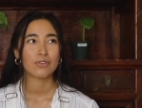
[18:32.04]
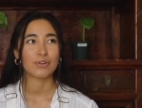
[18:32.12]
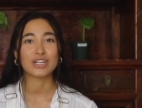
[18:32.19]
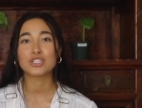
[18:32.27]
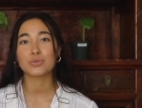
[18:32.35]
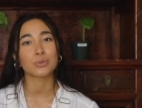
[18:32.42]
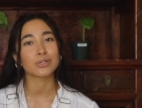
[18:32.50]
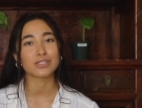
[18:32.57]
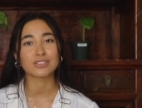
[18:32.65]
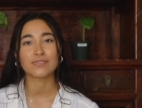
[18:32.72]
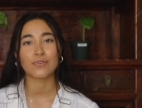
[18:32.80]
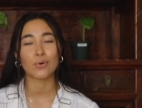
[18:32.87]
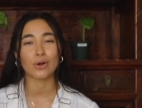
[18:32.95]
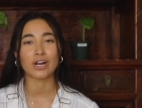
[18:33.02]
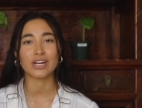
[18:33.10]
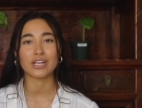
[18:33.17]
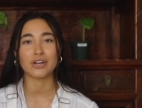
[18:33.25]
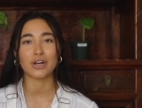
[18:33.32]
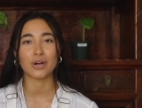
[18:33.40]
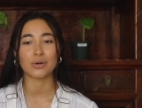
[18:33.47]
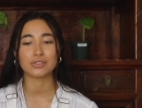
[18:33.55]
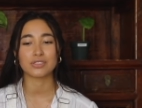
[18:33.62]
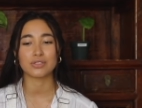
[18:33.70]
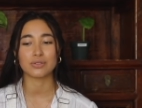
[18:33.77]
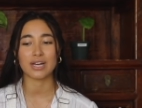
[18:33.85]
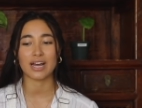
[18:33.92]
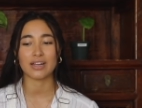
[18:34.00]
ritual is for, you know,
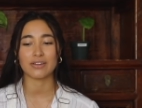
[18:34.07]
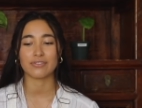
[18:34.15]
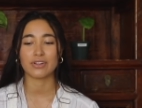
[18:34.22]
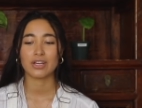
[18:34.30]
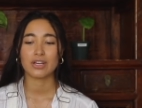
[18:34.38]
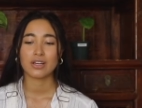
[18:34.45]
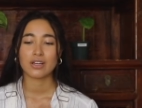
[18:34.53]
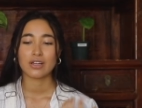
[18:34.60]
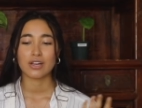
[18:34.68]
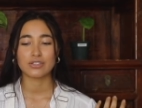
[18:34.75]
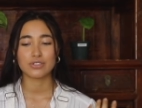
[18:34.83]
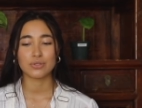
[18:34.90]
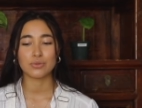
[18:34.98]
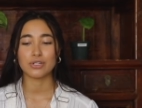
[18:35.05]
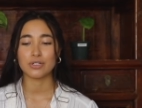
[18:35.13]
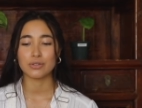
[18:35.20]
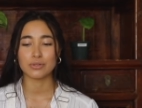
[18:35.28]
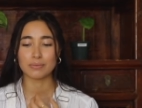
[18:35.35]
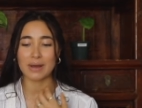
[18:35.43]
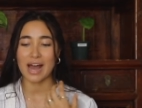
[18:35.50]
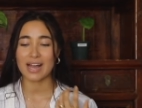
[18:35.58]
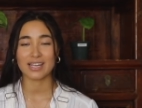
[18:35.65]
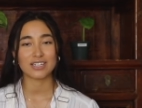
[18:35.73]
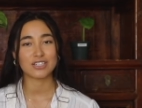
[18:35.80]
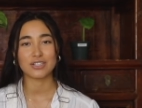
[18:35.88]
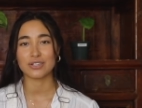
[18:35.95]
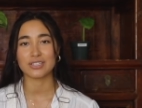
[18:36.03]
to kind of attune you back
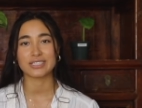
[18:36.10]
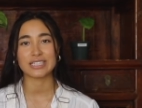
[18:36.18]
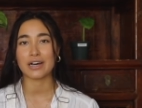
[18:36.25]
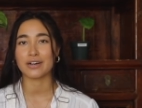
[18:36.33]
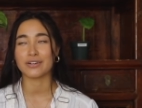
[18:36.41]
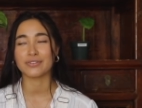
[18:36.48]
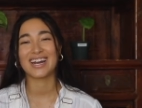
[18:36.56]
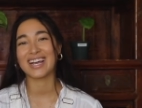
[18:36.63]
into yourself.